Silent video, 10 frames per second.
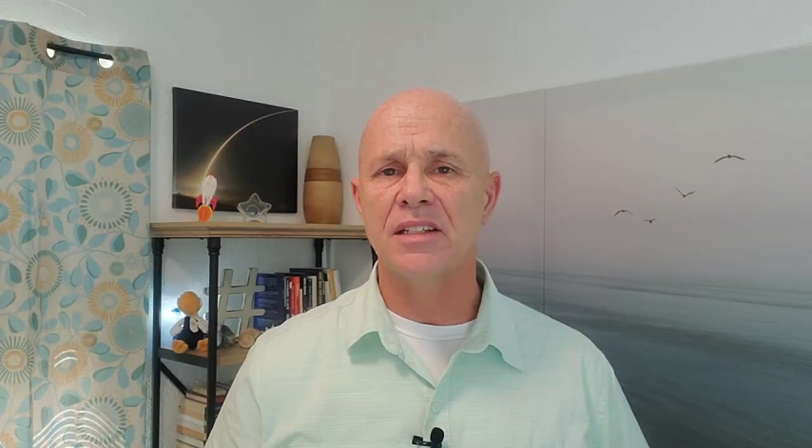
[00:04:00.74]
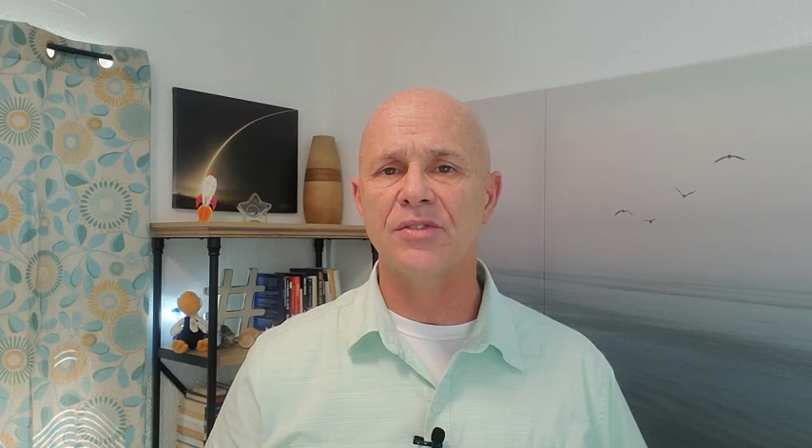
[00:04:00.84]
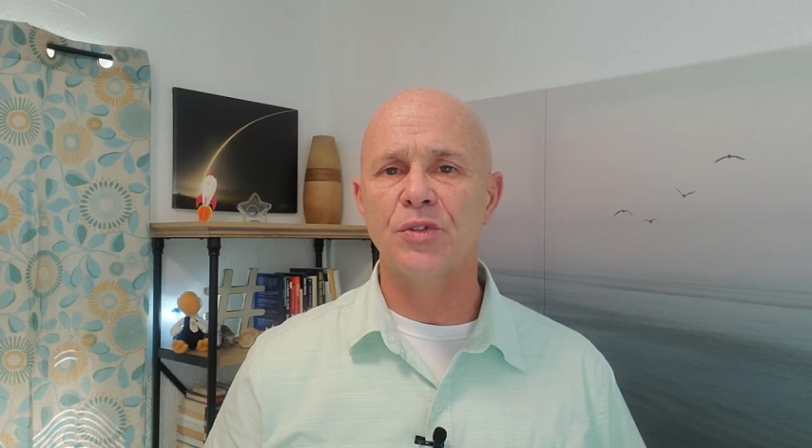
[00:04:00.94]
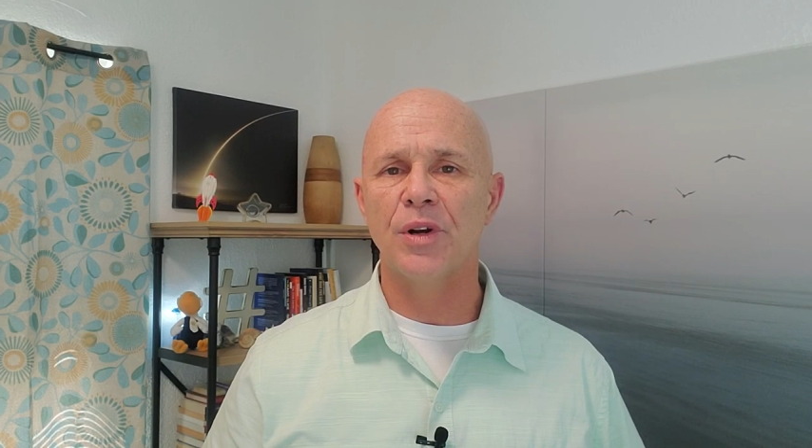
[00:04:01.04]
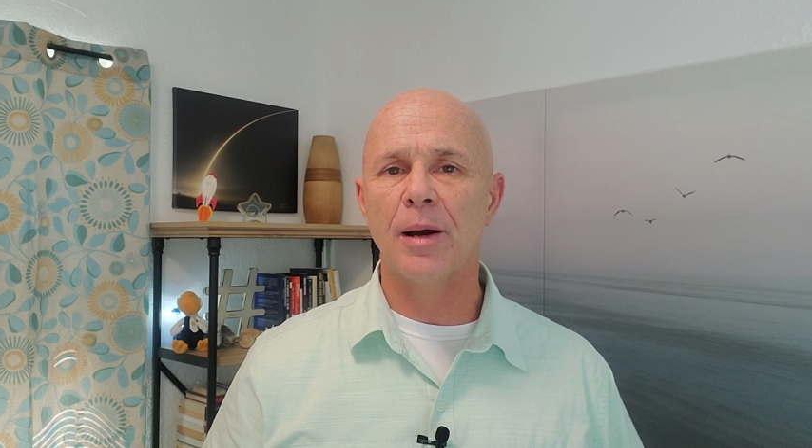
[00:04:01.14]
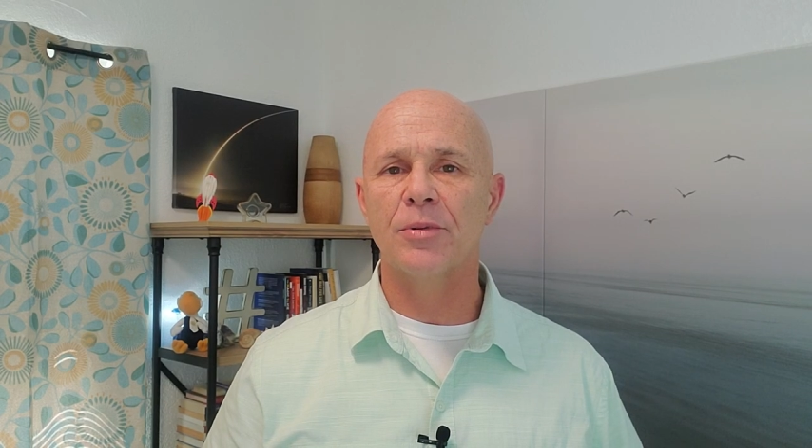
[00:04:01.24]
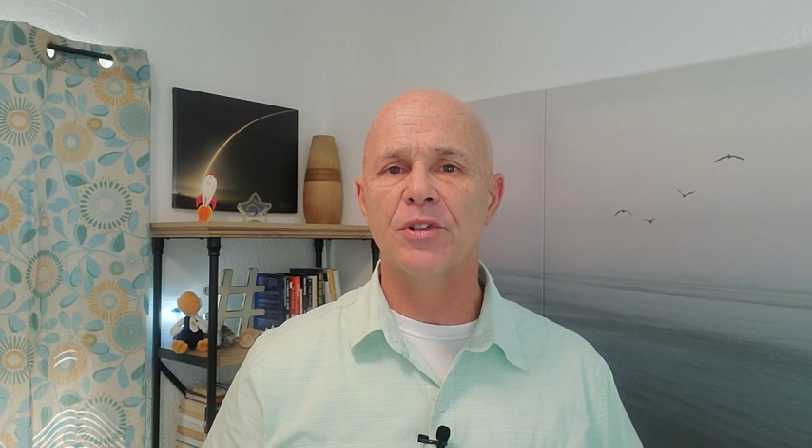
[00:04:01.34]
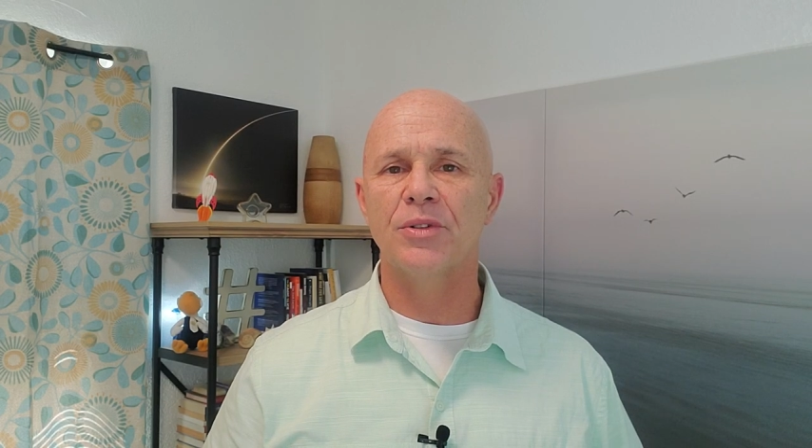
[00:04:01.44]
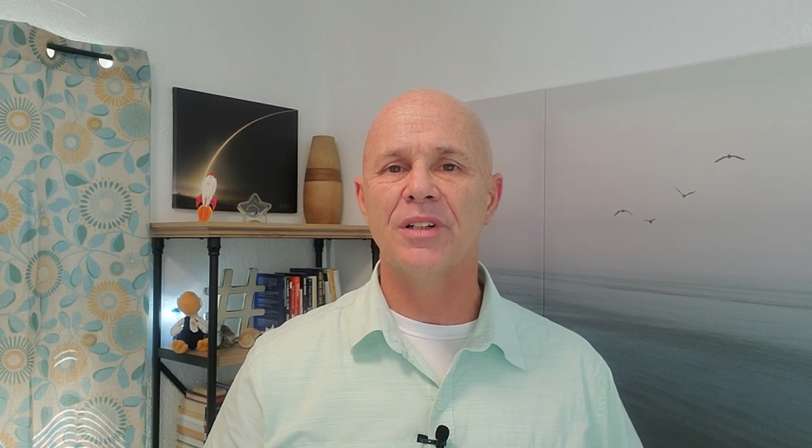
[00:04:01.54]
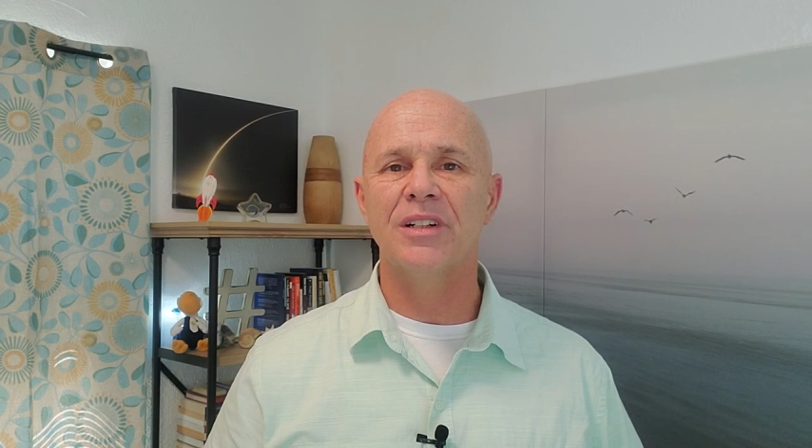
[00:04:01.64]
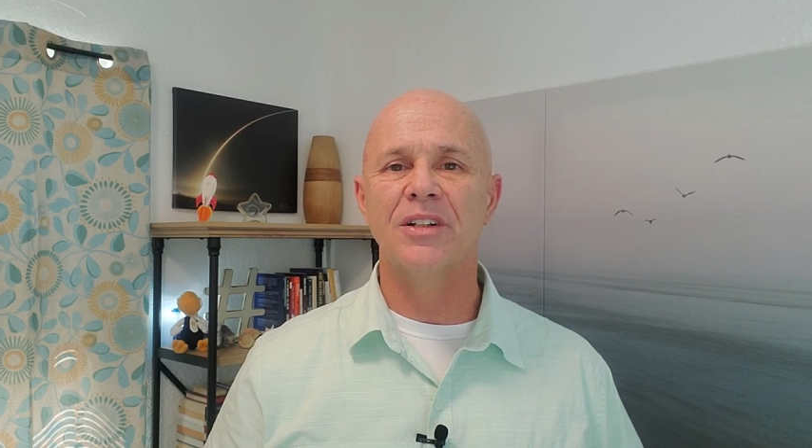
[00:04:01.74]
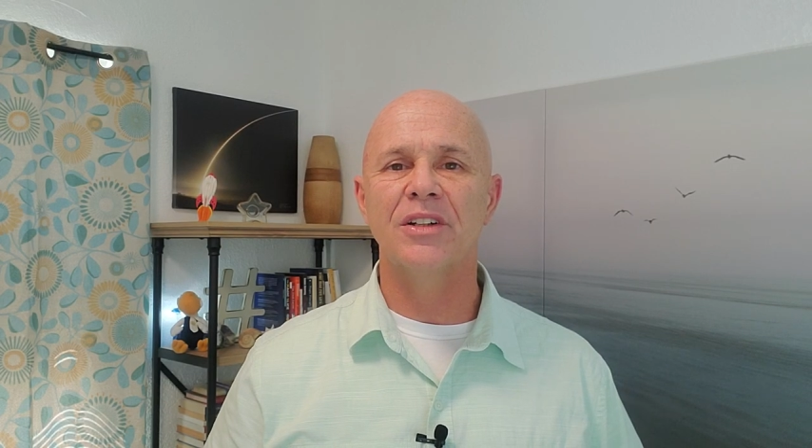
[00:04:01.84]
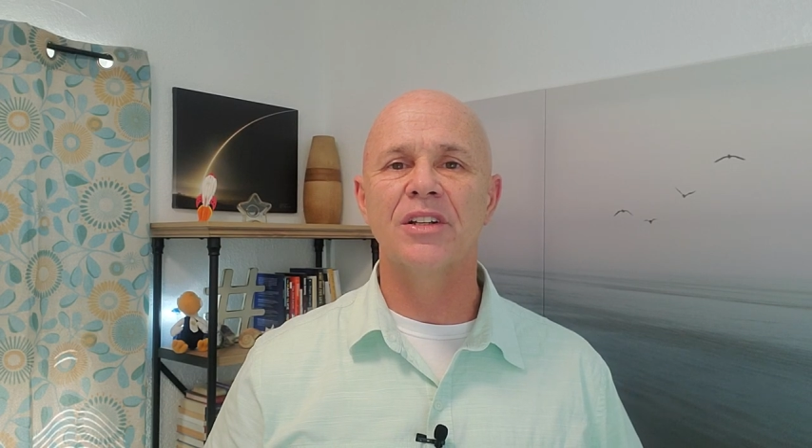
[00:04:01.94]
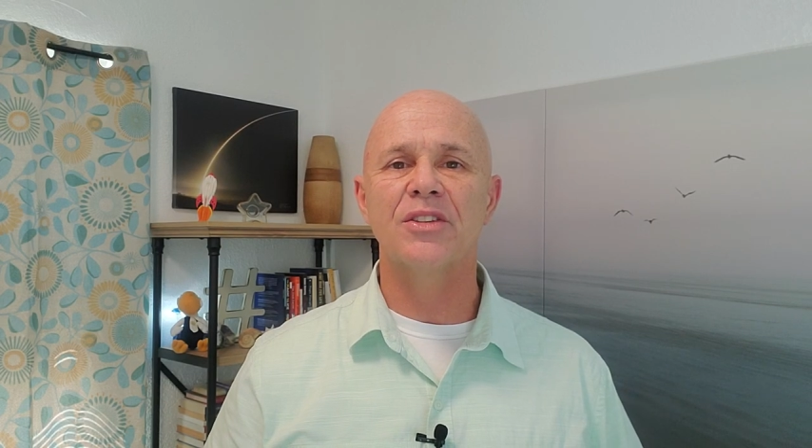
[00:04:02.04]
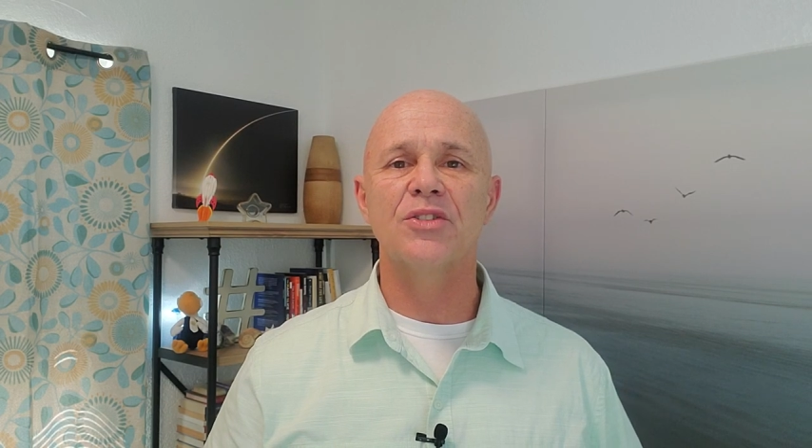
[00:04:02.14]
gives you an opportunity to
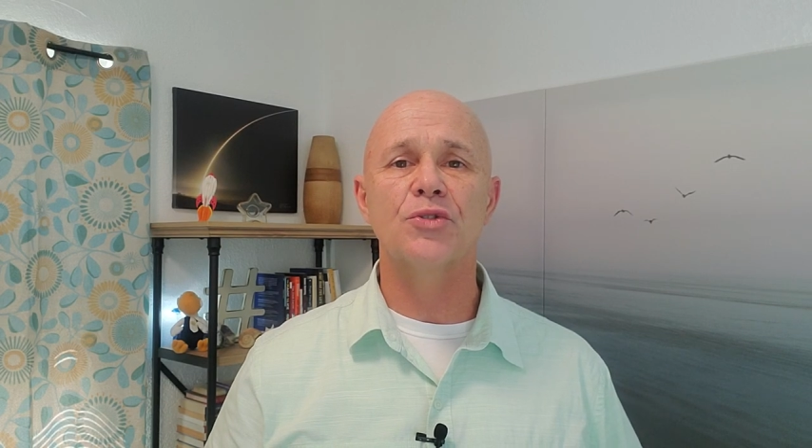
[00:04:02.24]
look at the